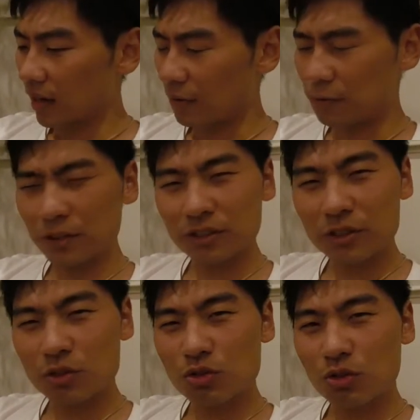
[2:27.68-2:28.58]
I feel
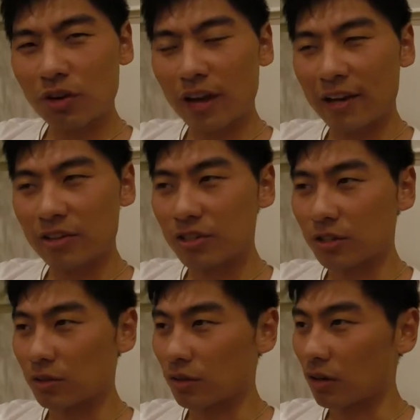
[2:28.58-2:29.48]
this strong energy
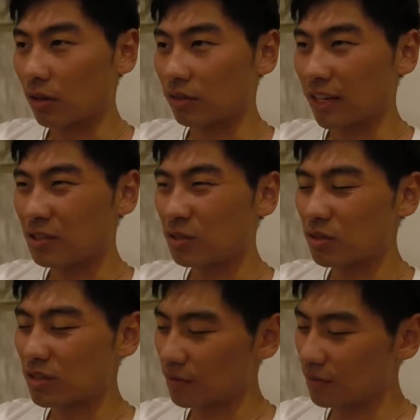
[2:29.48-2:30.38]
going on, as though
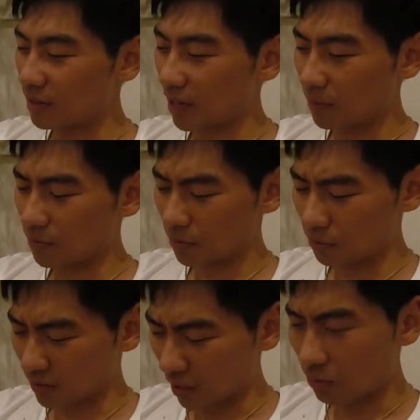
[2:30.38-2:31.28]
something coming
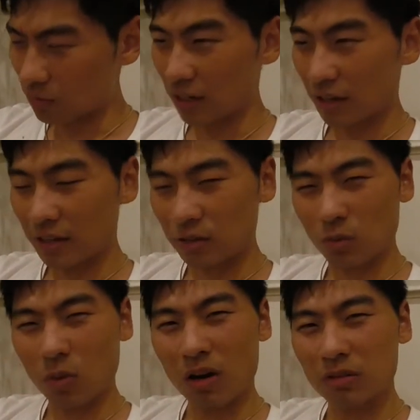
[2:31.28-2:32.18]
from down at the
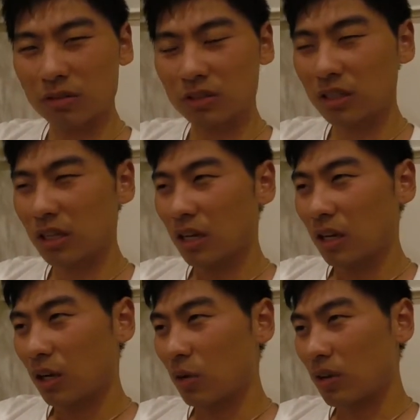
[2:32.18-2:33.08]
ground,
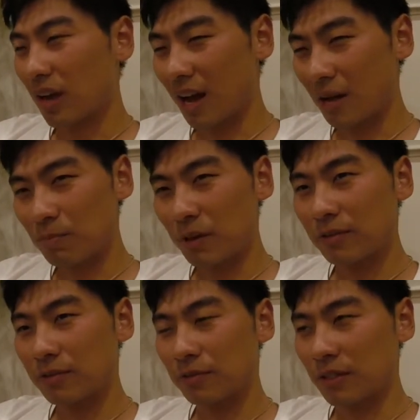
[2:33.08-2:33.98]
going up my
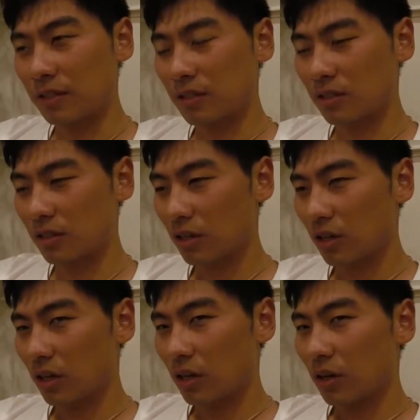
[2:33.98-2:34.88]
feet,
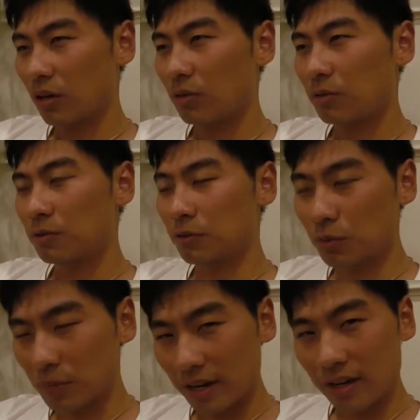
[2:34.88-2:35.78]
through
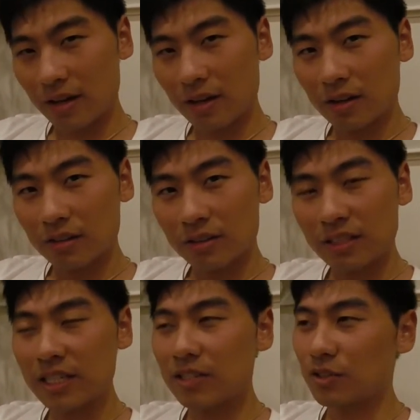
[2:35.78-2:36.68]
my
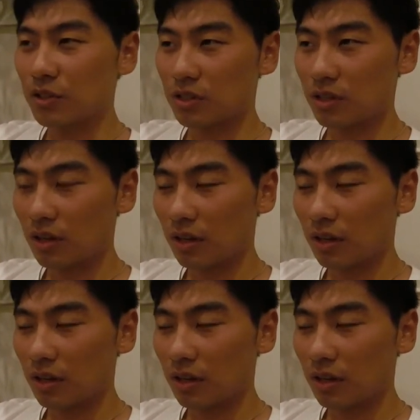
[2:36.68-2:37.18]
knees,